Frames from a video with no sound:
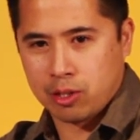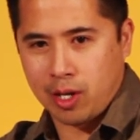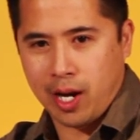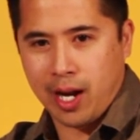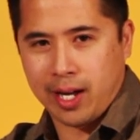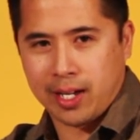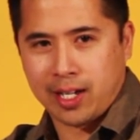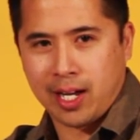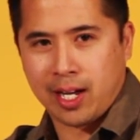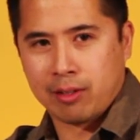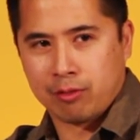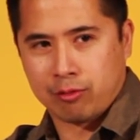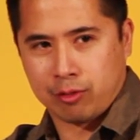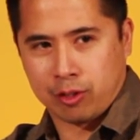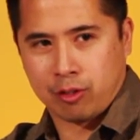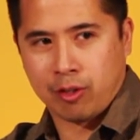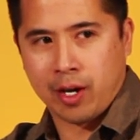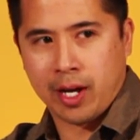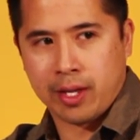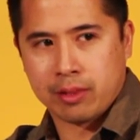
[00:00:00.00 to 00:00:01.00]
So I kind of
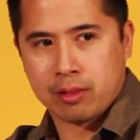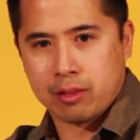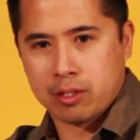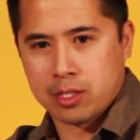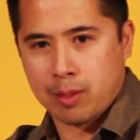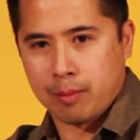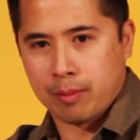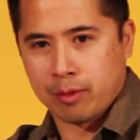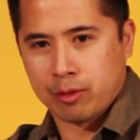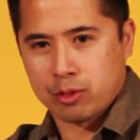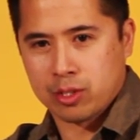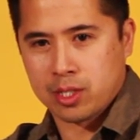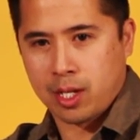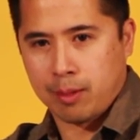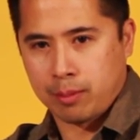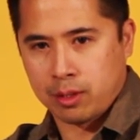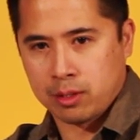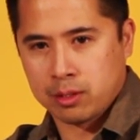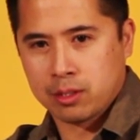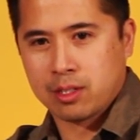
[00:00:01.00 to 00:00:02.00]
regret some of those
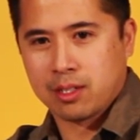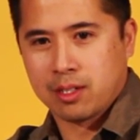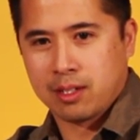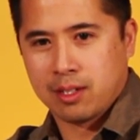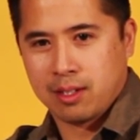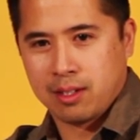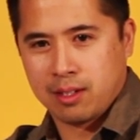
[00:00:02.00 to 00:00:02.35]
summers,